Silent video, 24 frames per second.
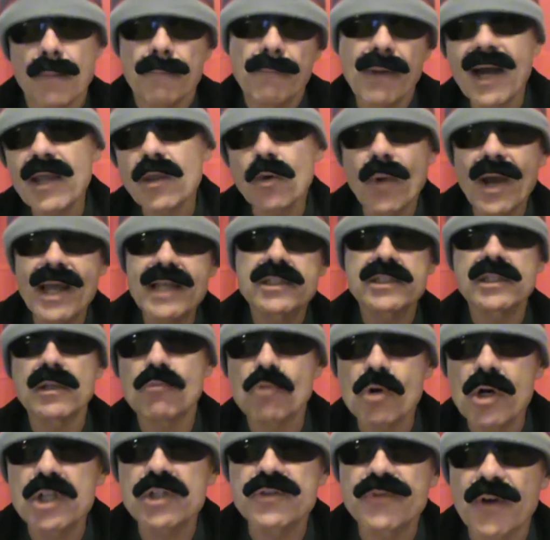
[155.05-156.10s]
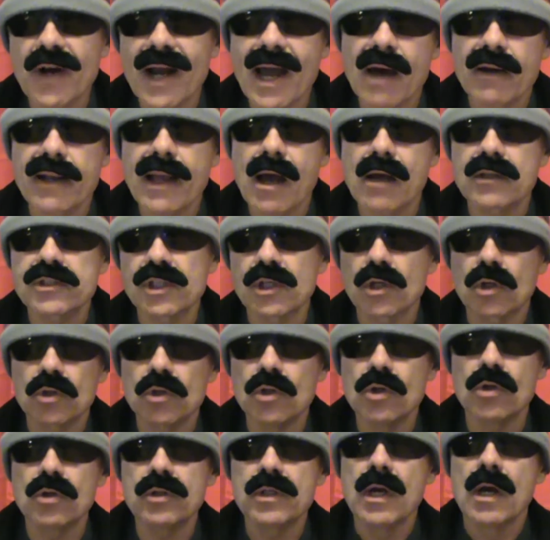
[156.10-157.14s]
By the way, some words for outhouse
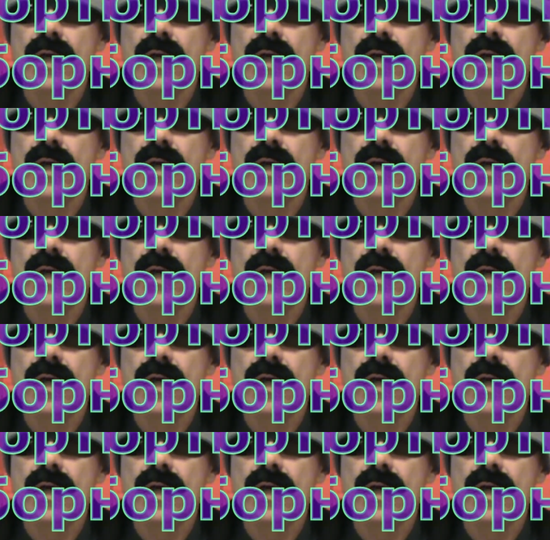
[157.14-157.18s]
include